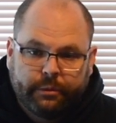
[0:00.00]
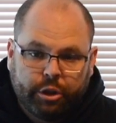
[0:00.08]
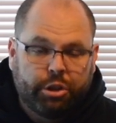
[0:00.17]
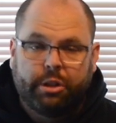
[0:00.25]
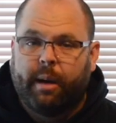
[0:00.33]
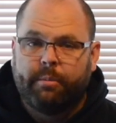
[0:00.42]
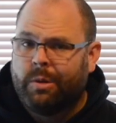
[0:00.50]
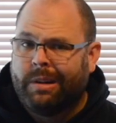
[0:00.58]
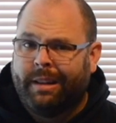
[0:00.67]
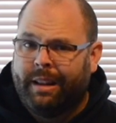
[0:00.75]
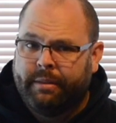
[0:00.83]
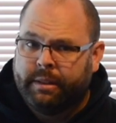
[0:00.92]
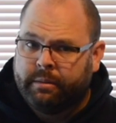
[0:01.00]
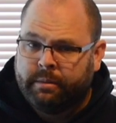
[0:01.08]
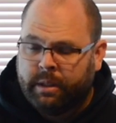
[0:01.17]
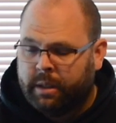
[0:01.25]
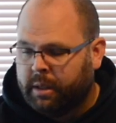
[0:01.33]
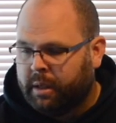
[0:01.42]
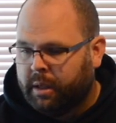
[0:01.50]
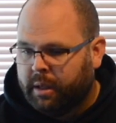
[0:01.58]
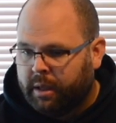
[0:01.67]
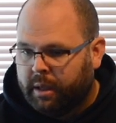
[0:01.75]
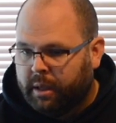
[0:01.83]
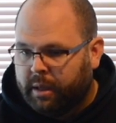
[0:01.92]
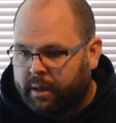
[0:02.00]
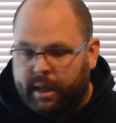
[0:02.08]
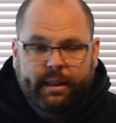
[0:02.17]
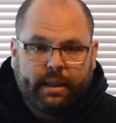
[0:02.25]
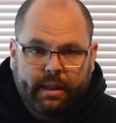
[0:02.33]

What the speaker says: good job 2011. Not